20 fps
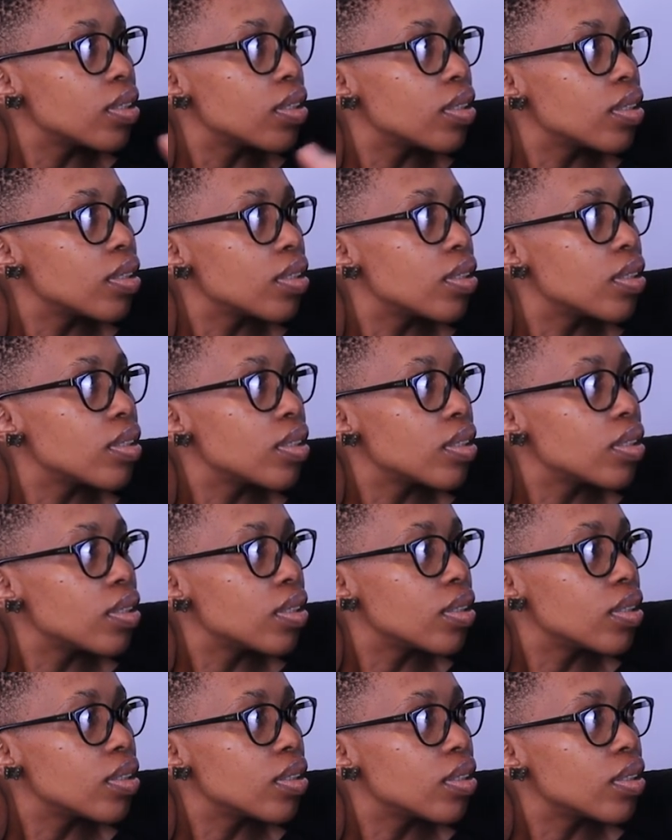
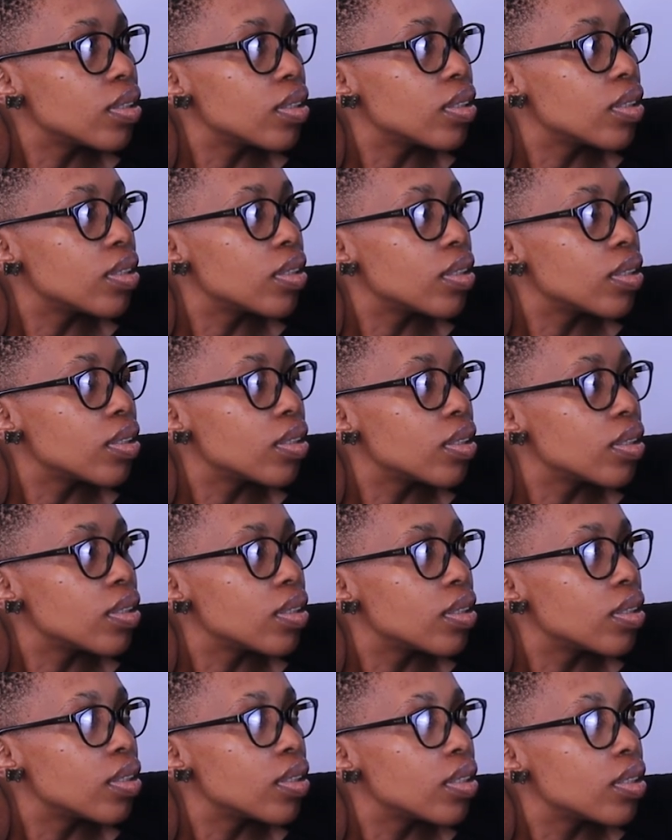
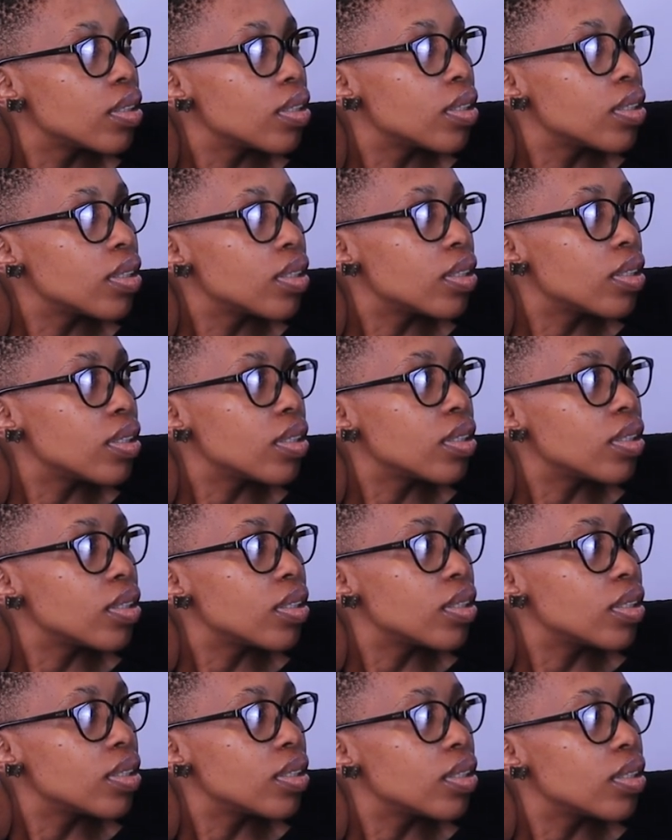
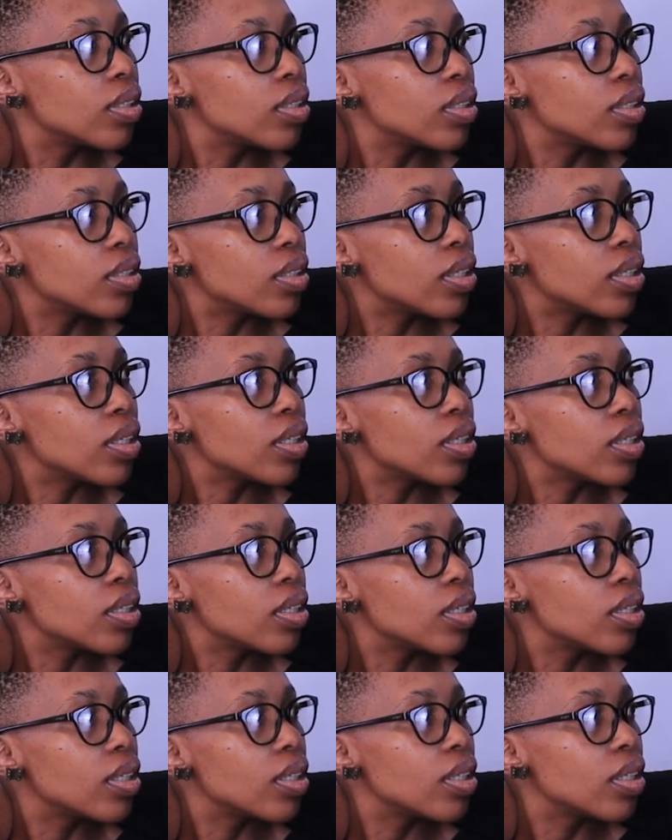
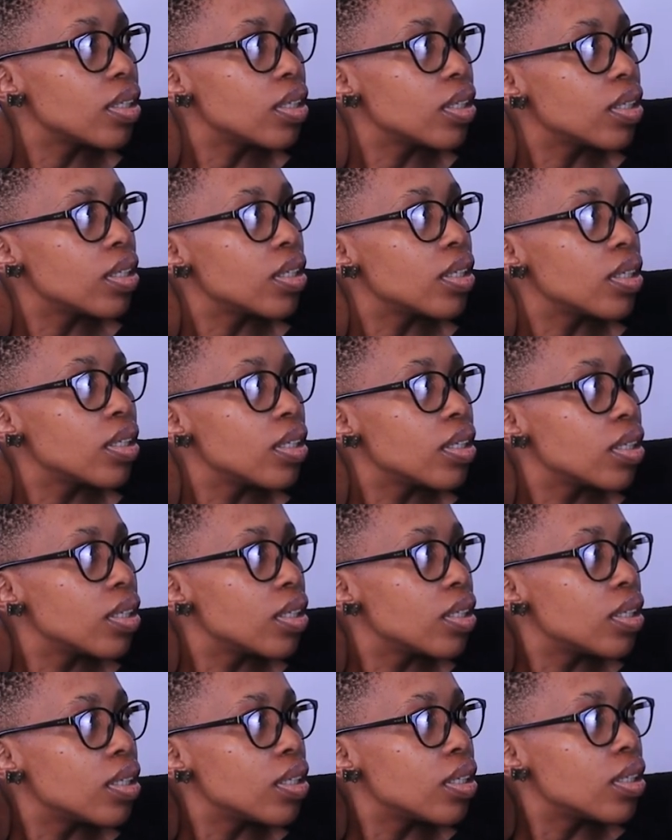
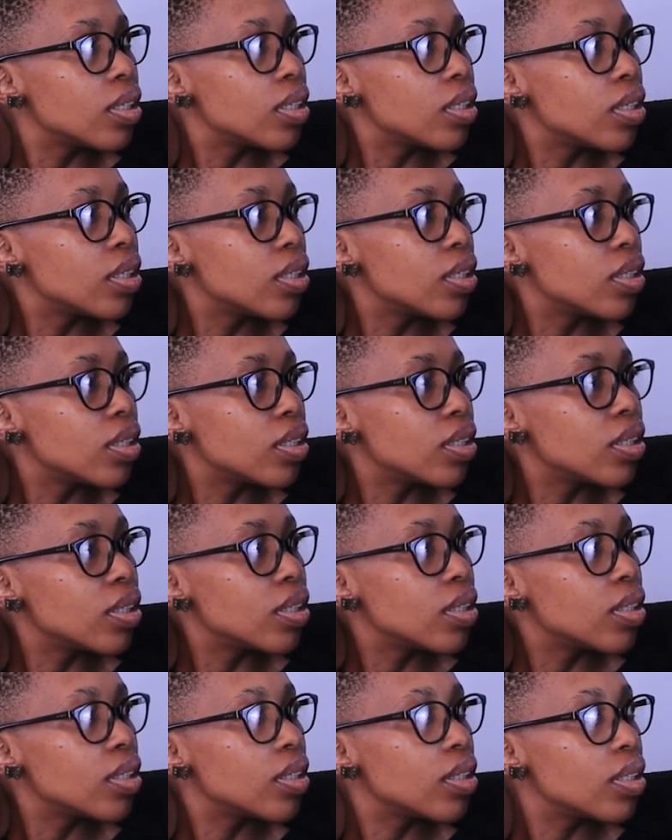
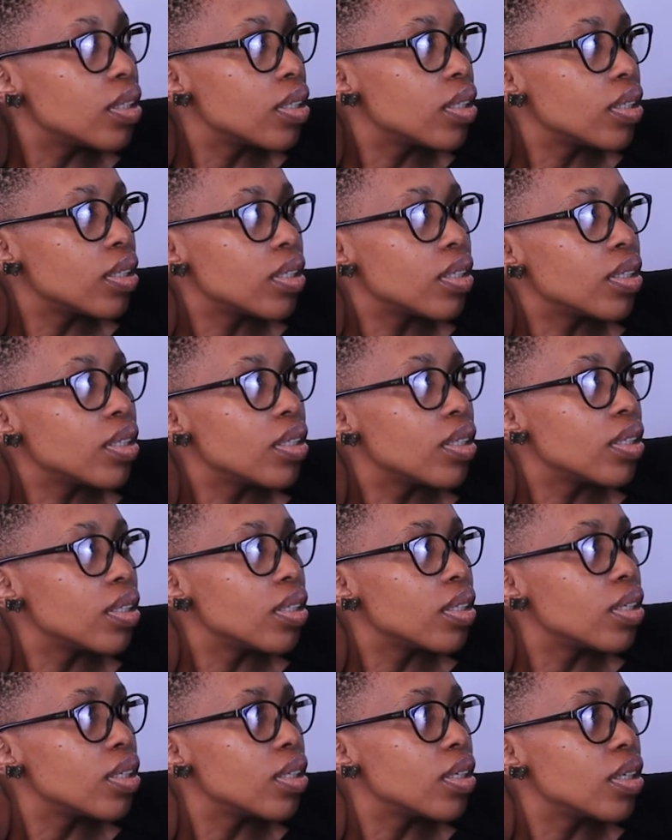
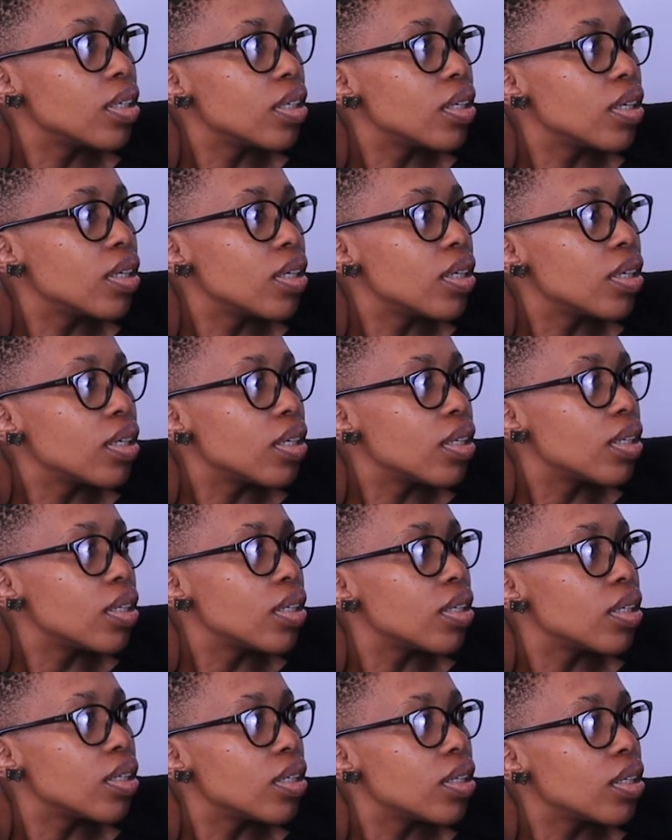[no speech]